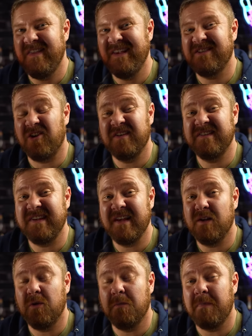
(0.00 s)
these are
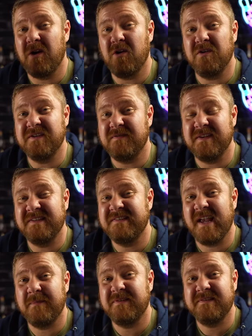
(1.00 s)
single barrels of the
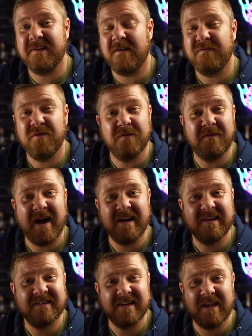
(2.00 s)
same stuff you'll find
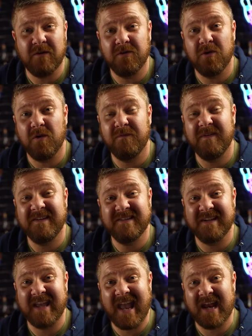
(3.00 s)
inside those Old Fitz
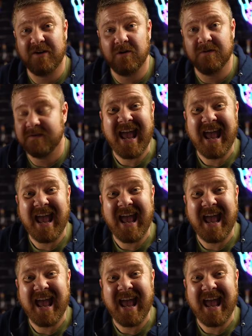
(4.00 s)
decanters.